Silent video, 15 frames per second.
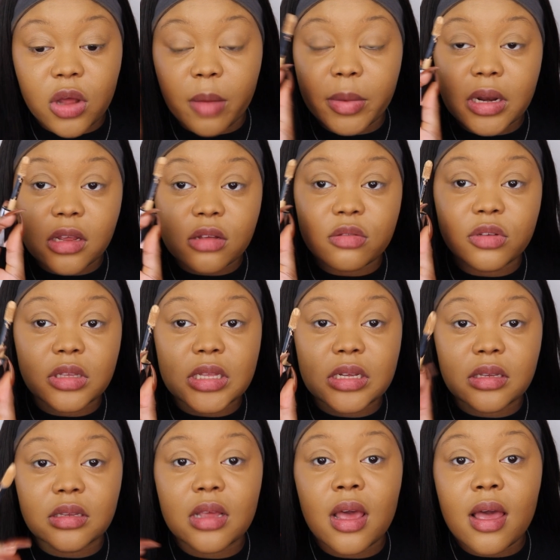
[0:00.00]
I'm going to use
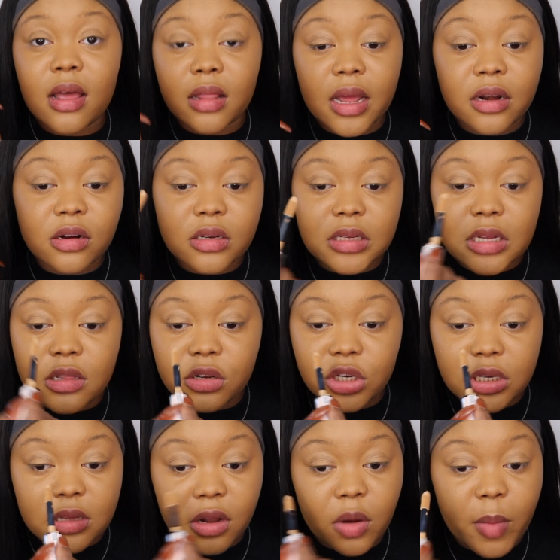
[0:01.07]
this lighter concealer
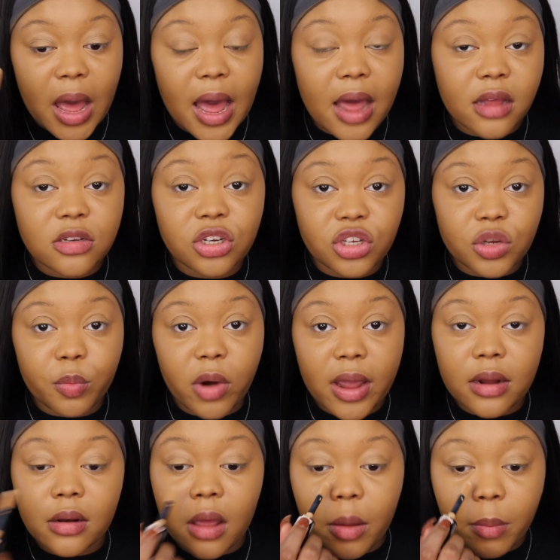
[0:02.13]
just under my eyes, just to
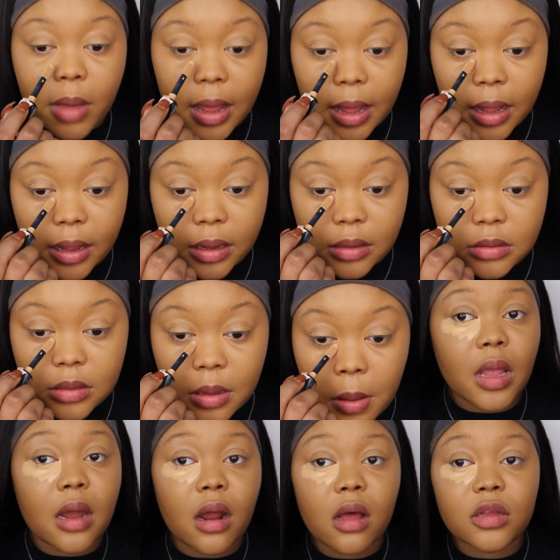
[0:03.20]
brighten up my eyes.
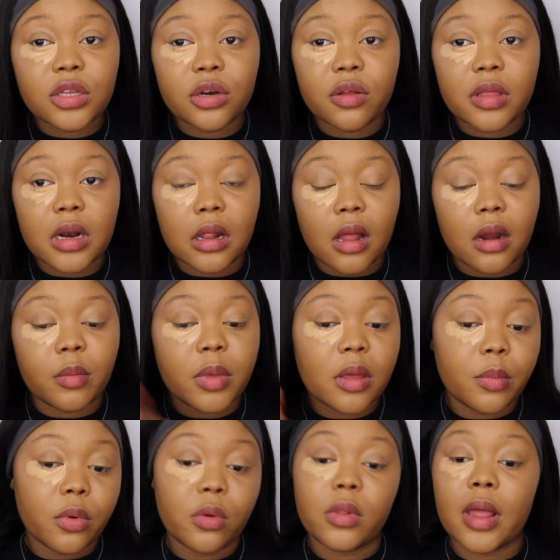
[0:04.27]
And I also know that a lot of
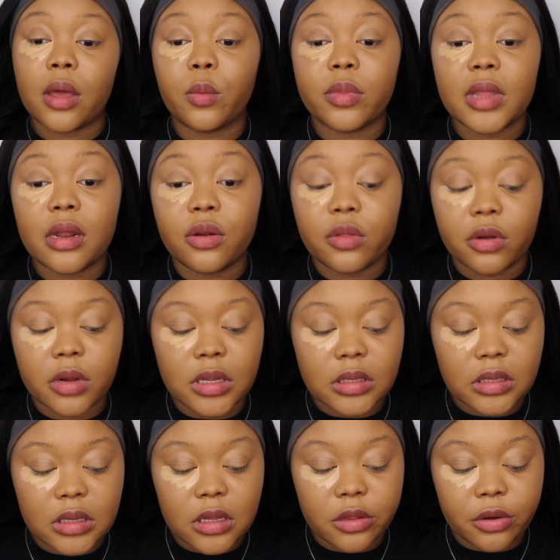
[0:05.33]
people, like when they do their
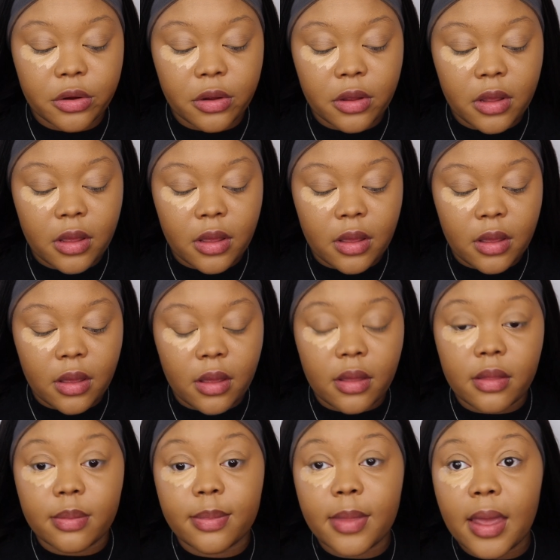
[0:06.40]
concealer,
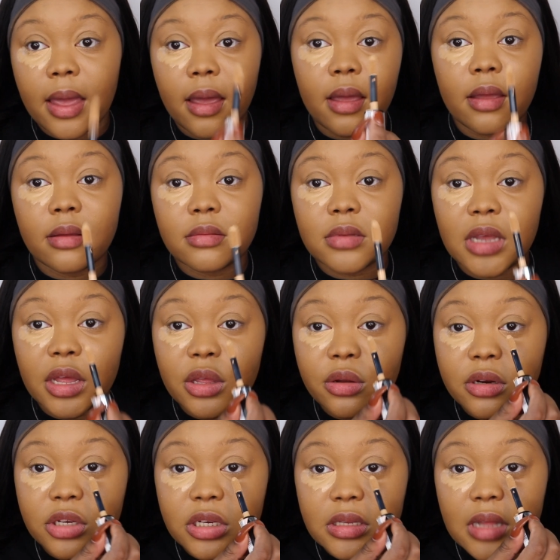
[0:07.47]
they tell you to
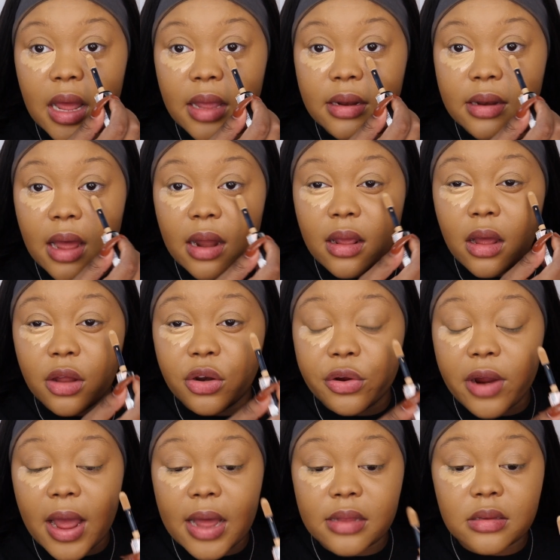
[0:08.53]
just like dot it under your
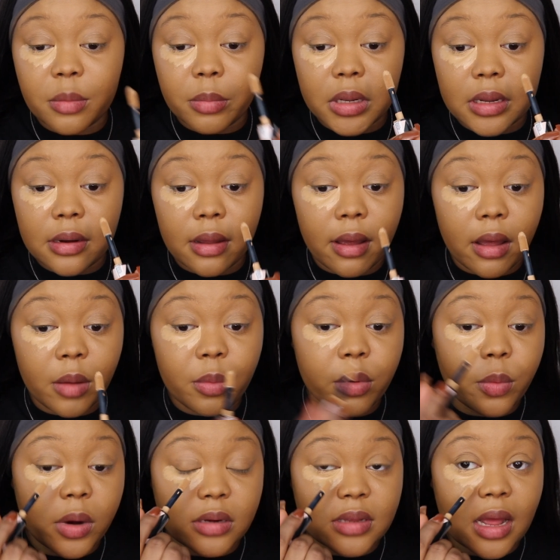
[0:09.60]
eyes and blend up,
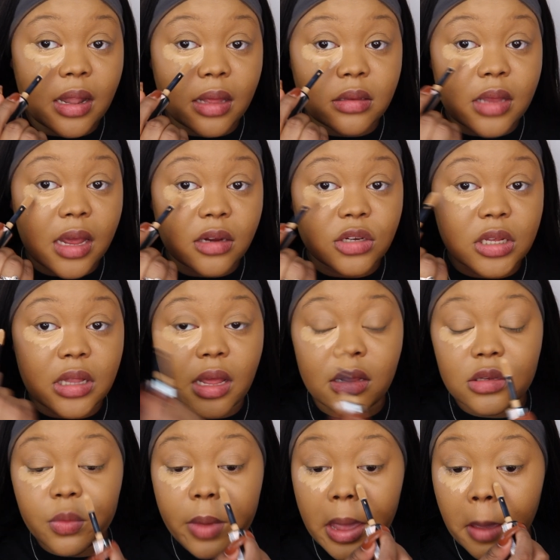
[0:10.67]
whereas I like to actually like
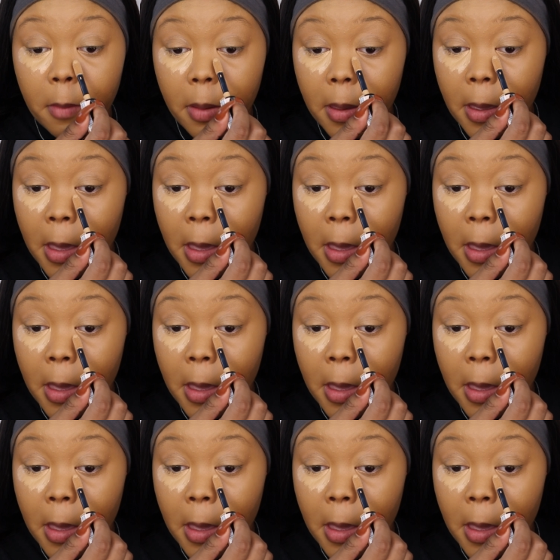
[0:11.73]
swipe.